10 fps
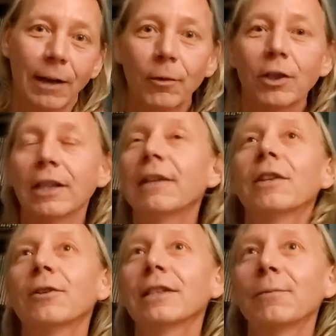I'm going to live
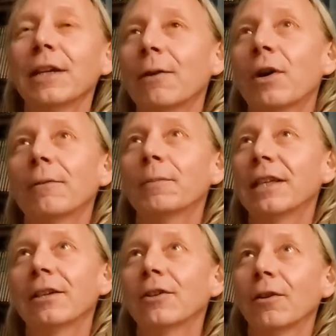there someday. I want to be
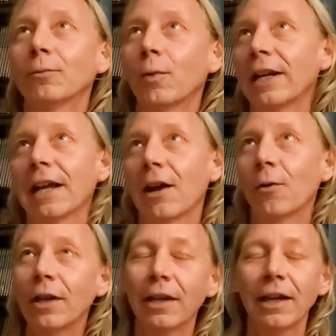there right
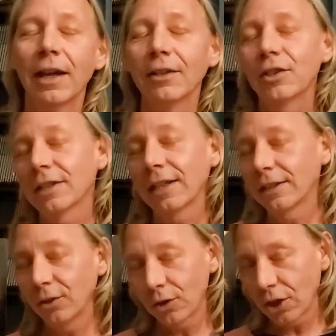now. And she was like,
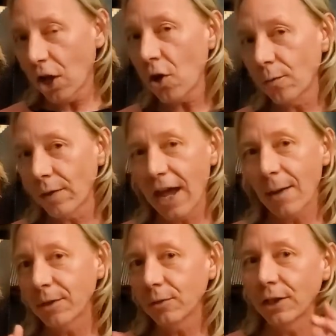you should go.
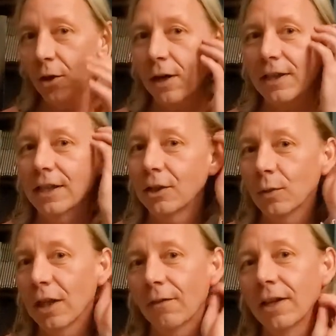Absolutely go. I think you
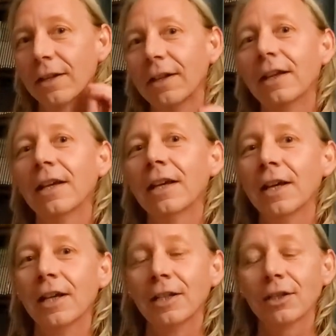would love it.
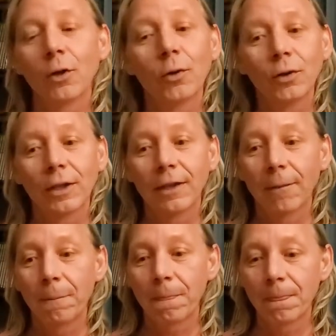So
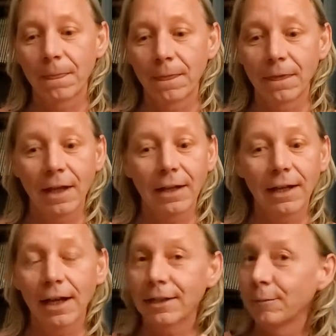then I
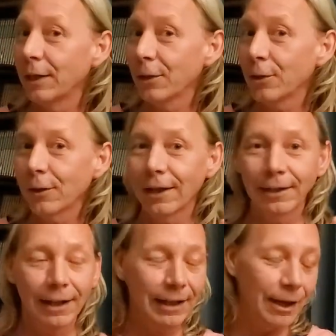got to meet her and
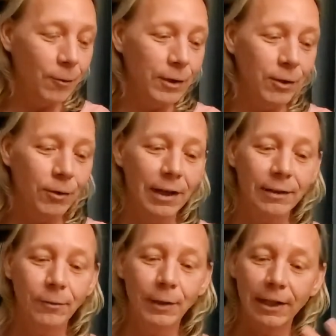hang out with her,
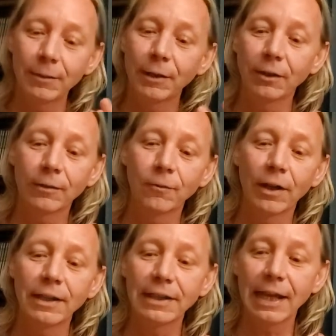and we got to be good friends.